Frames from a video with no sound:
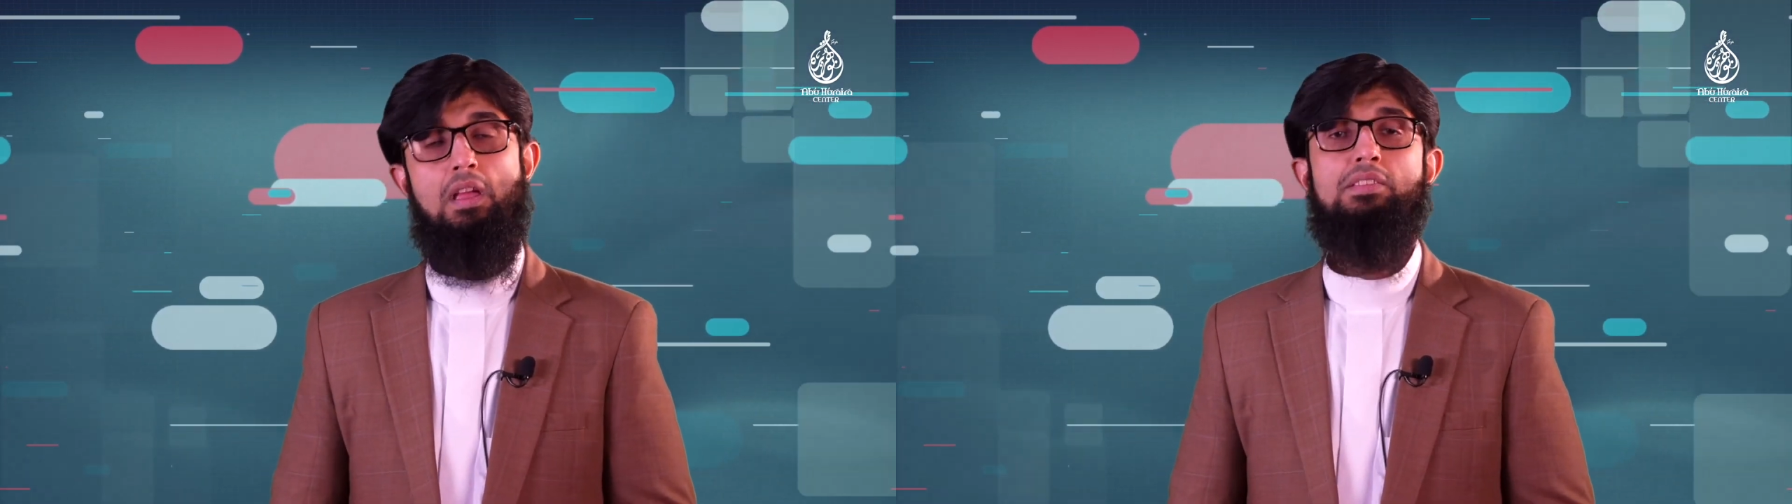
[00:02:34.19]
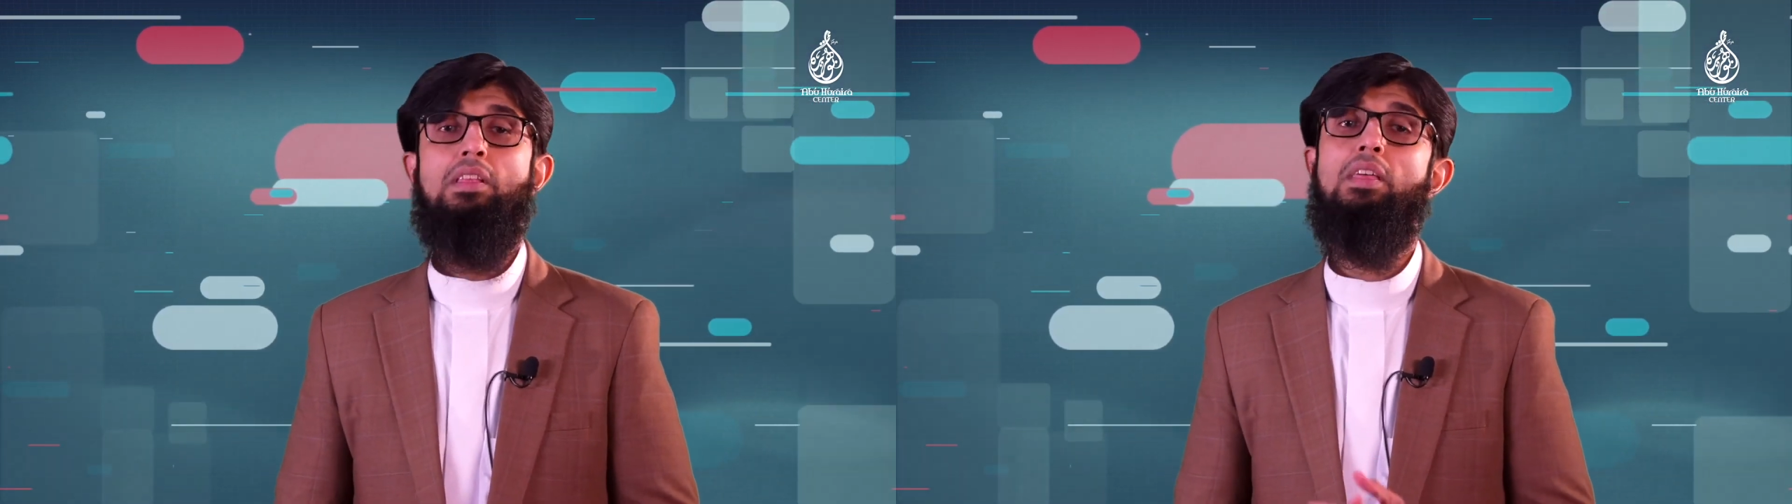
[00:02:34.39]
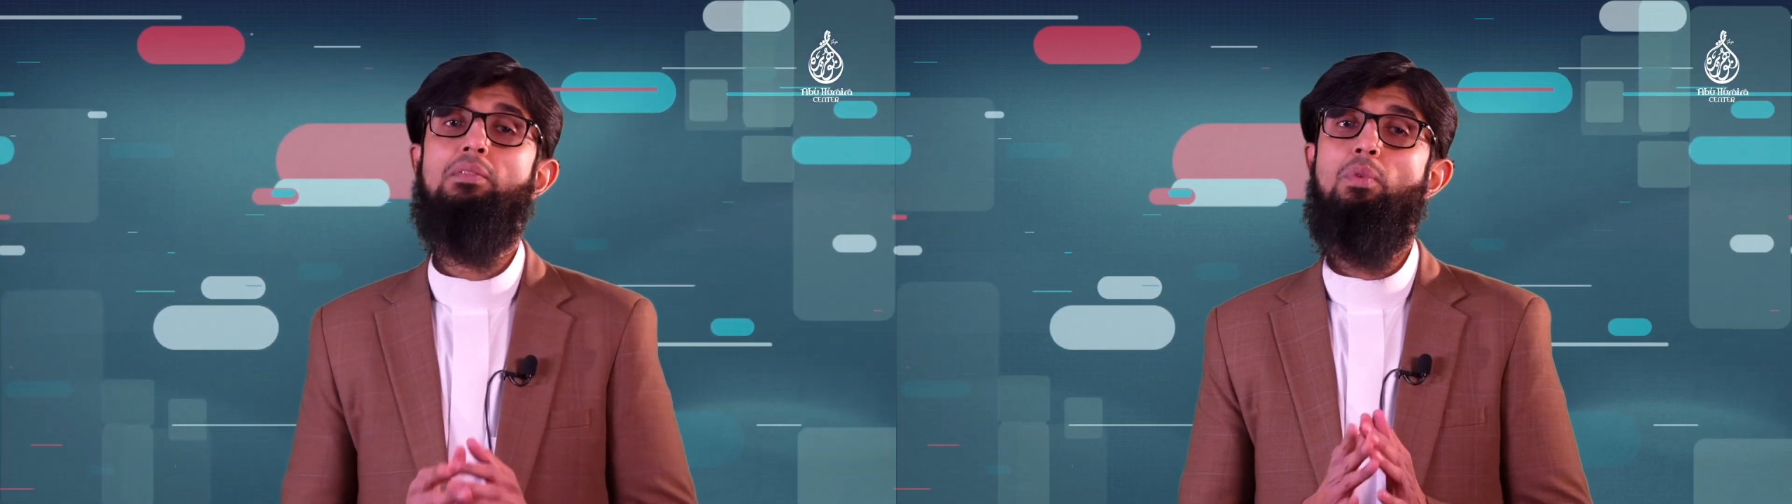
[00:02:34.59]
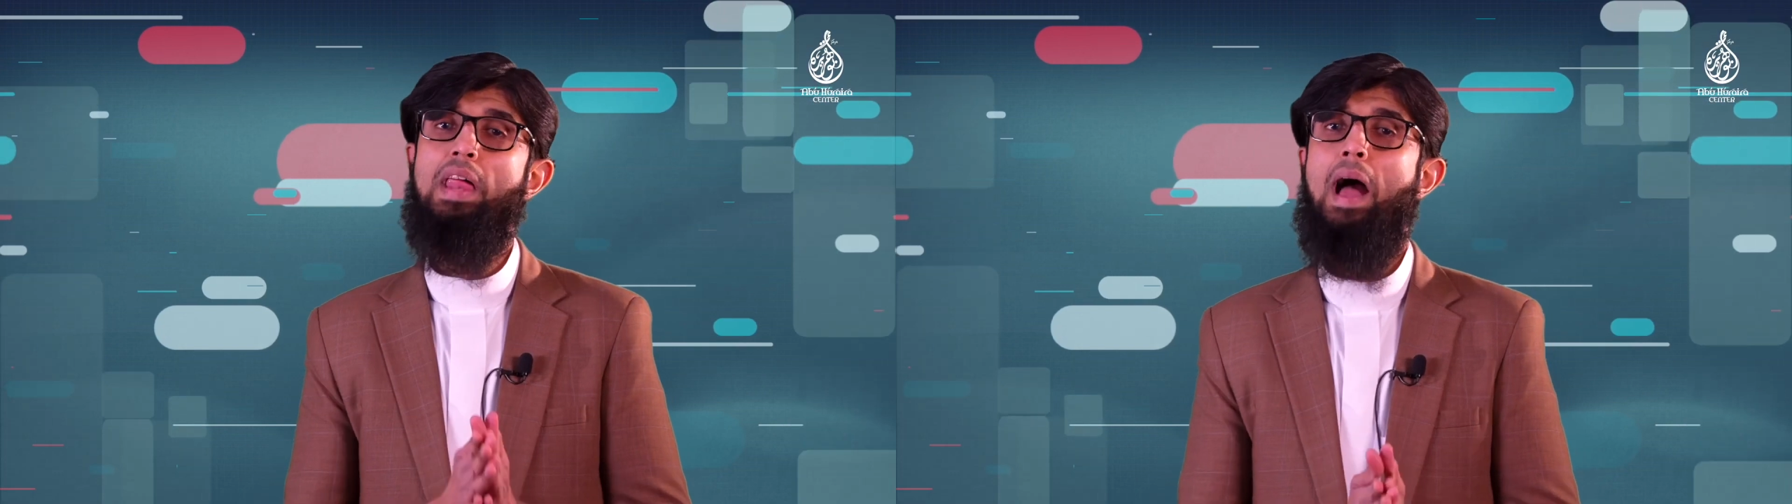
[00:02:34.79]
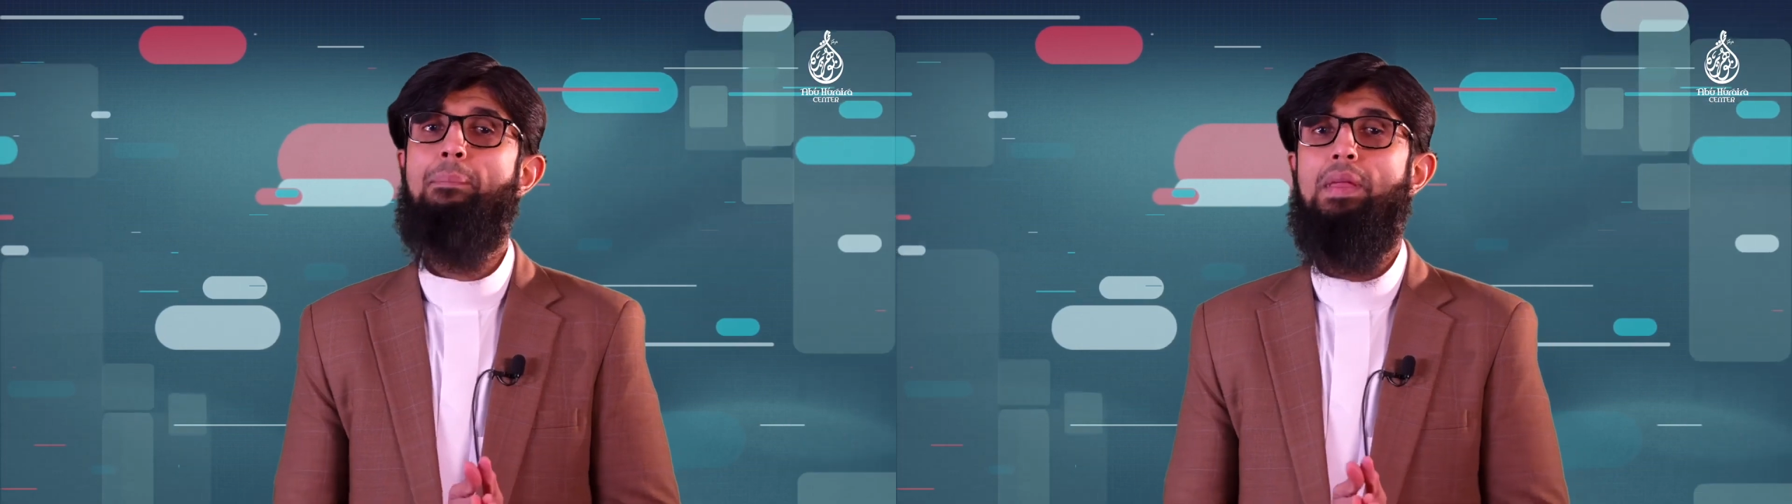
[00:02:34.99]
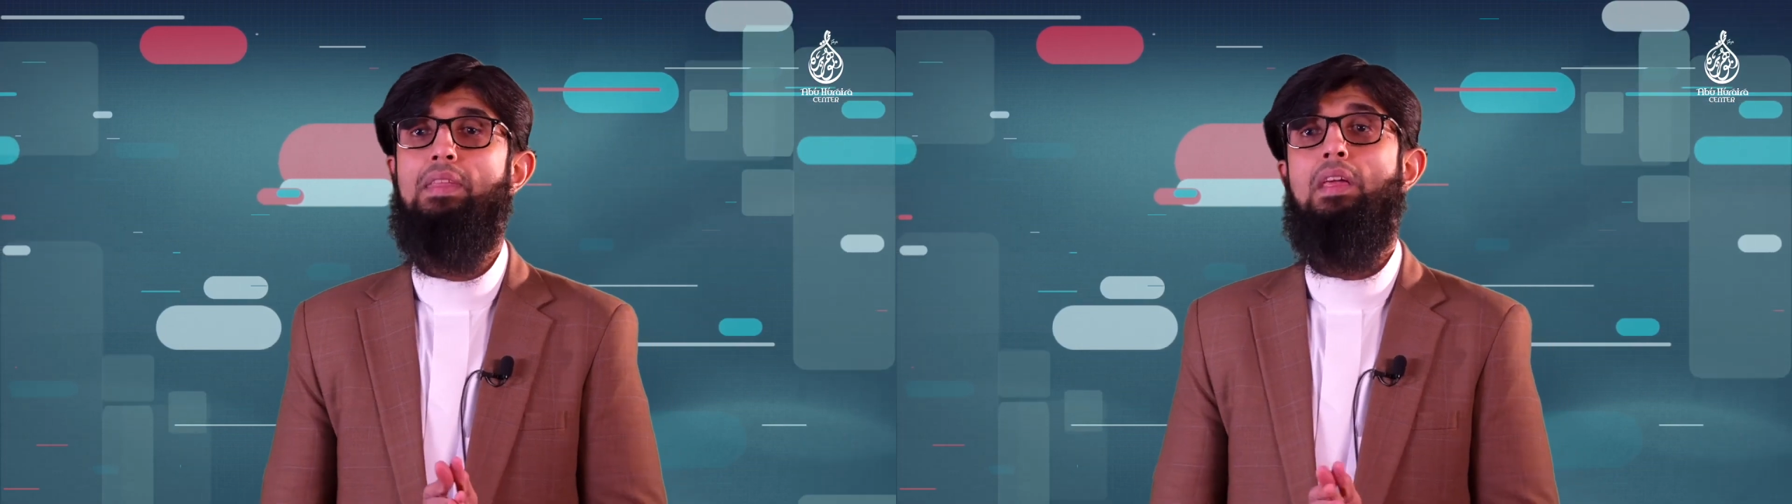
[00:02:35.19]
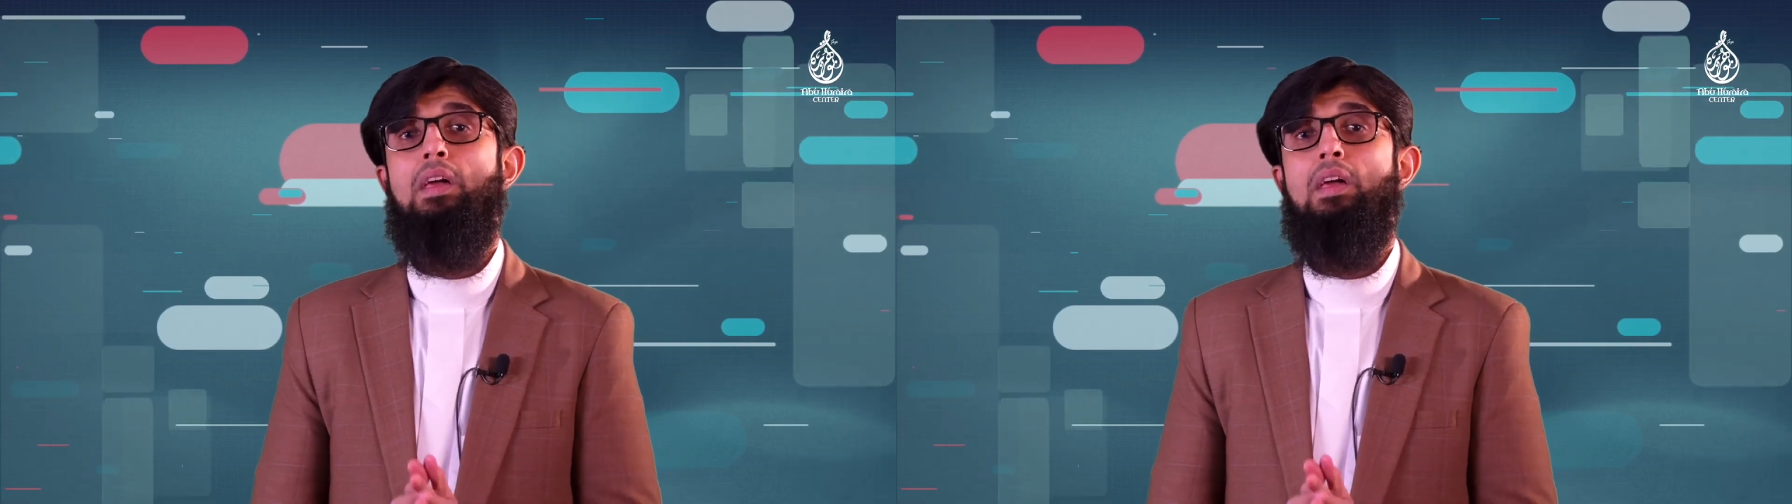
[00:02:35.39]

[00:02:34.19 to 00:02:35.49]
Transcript: So look what happened.